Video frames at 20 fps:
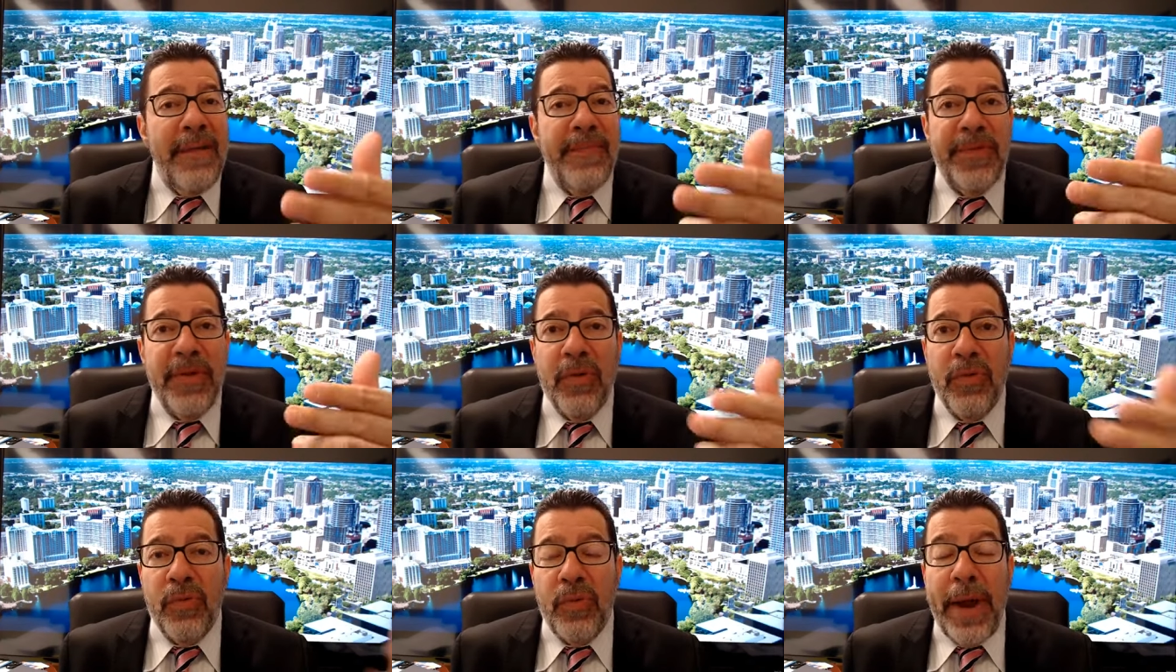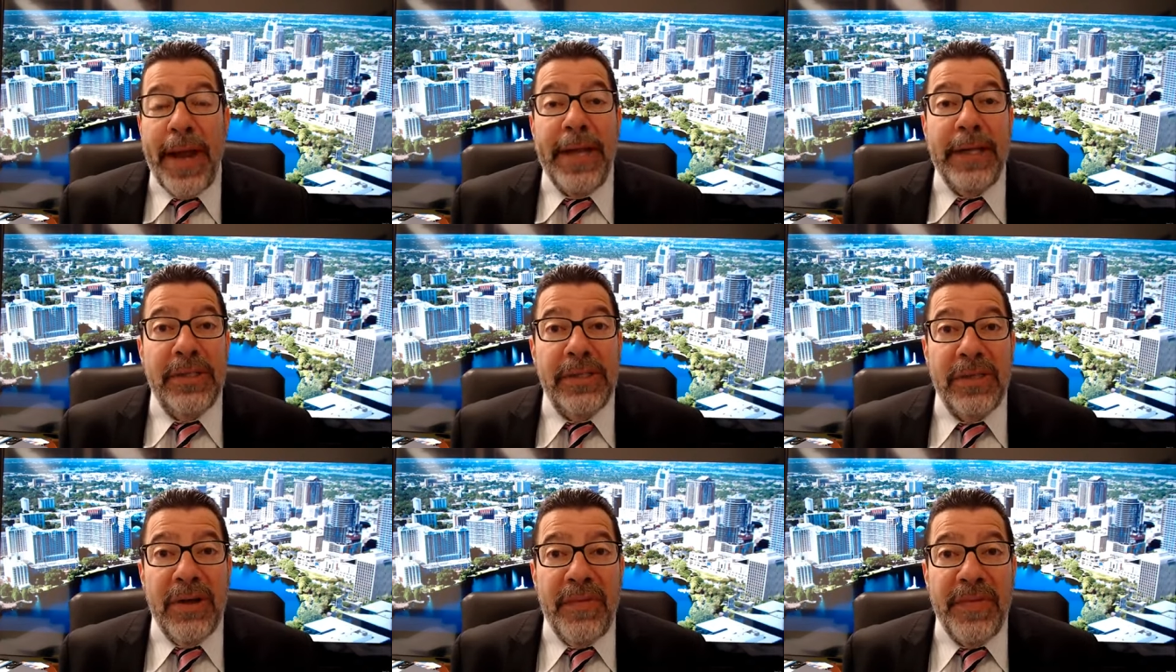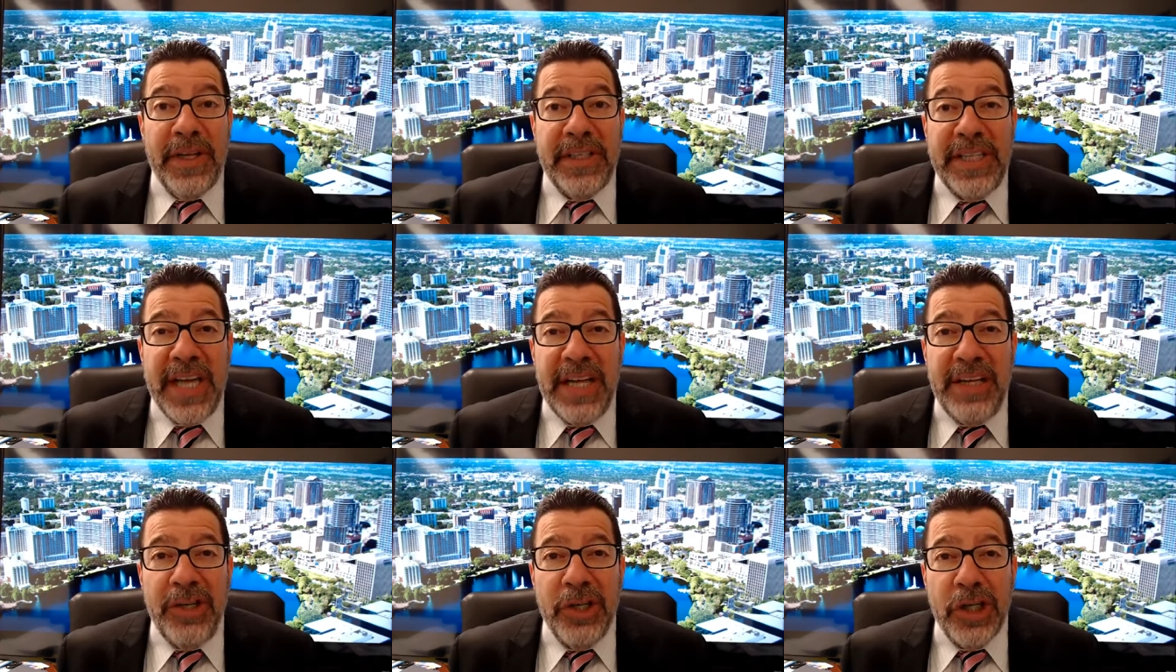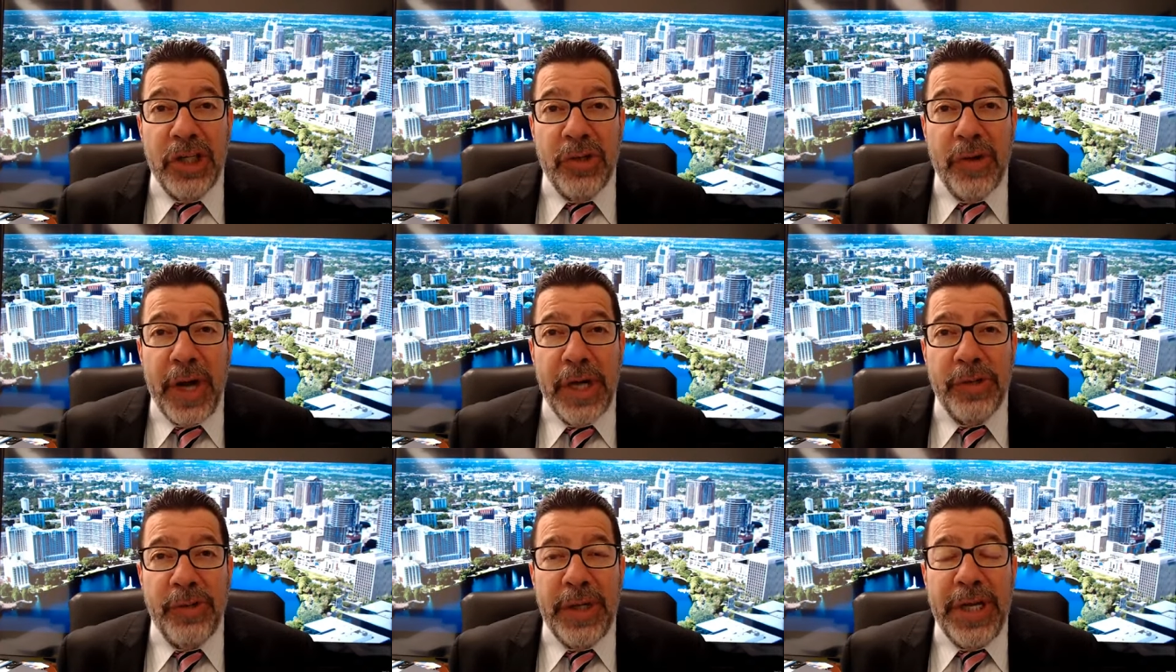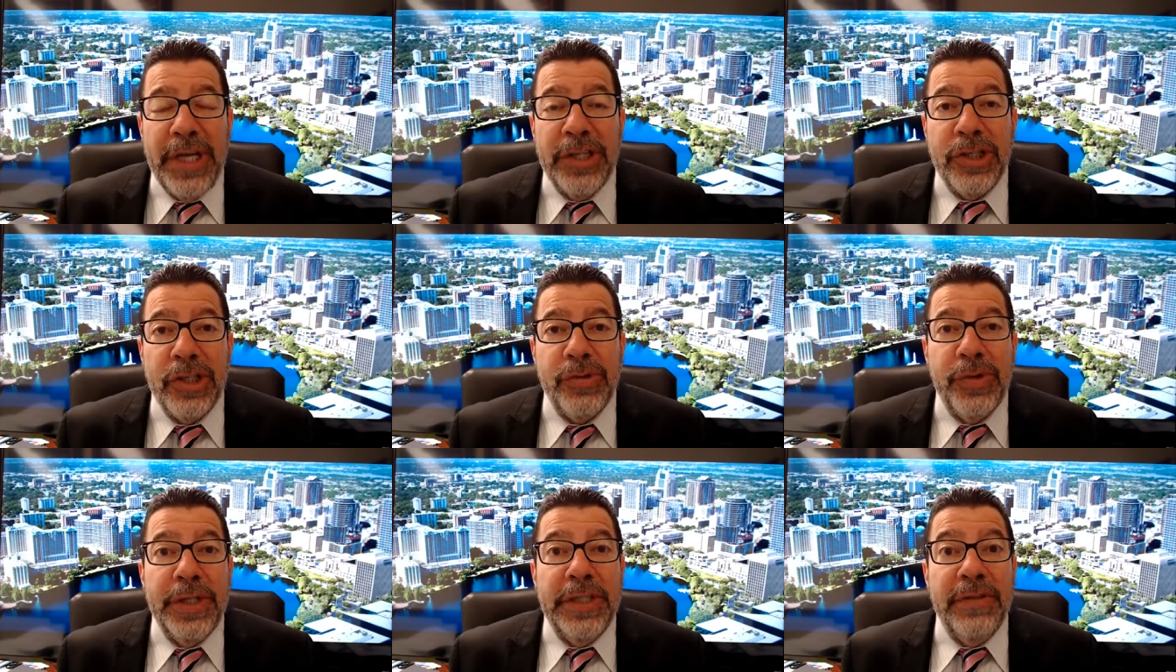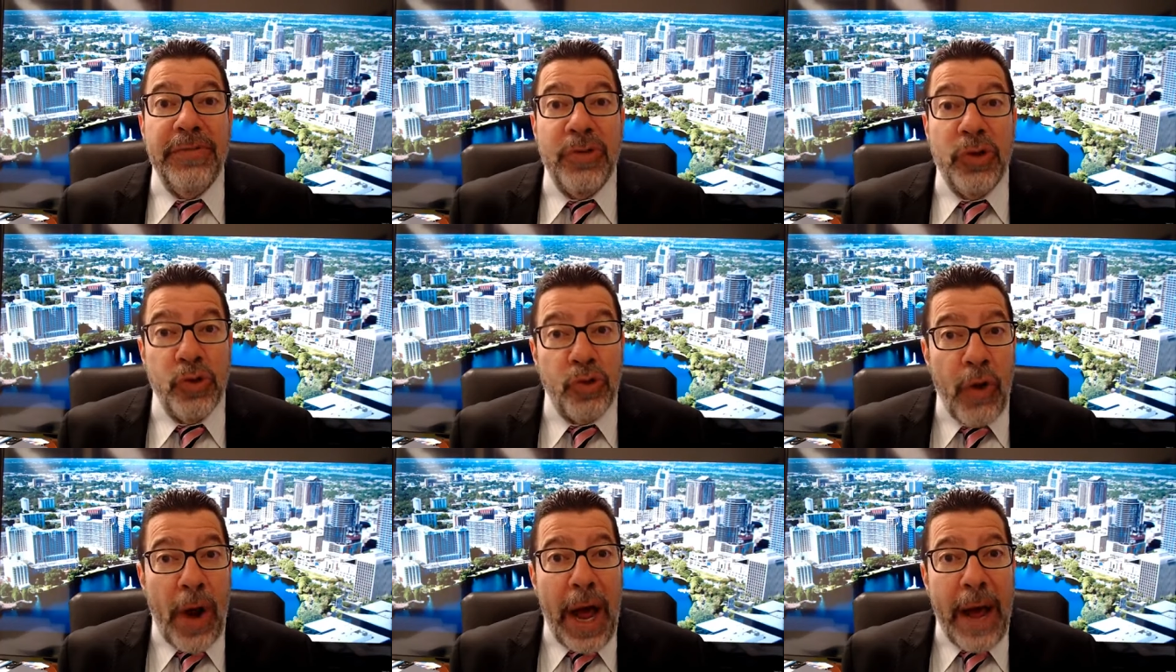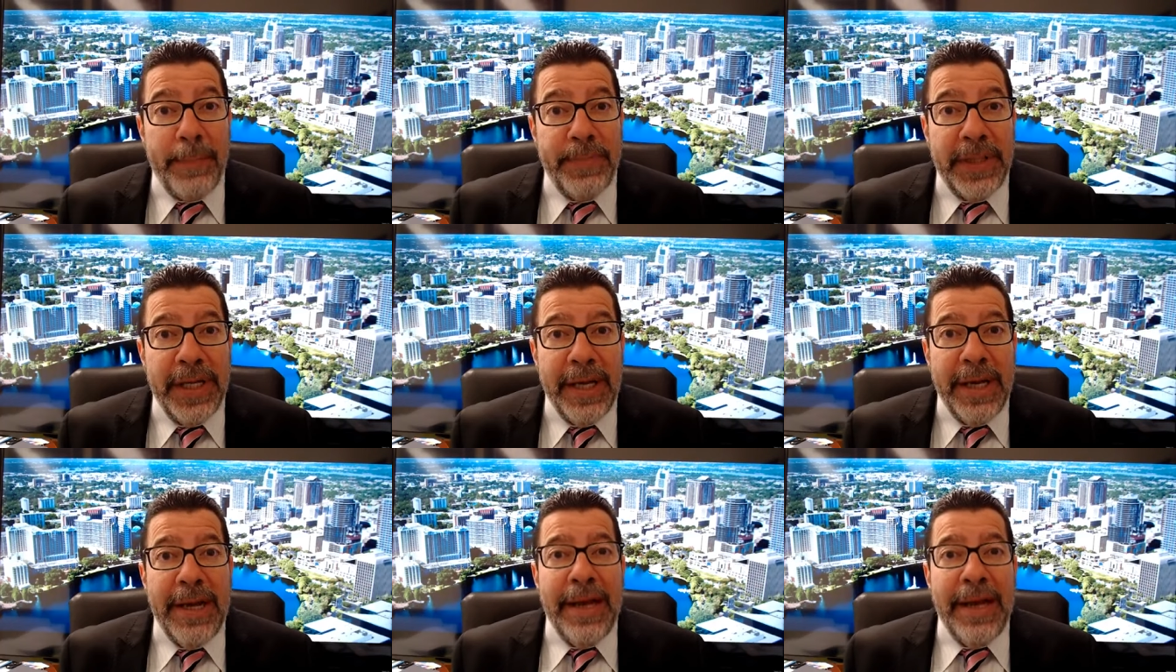The rates on the 10 year Treasury, interest rates have dropped.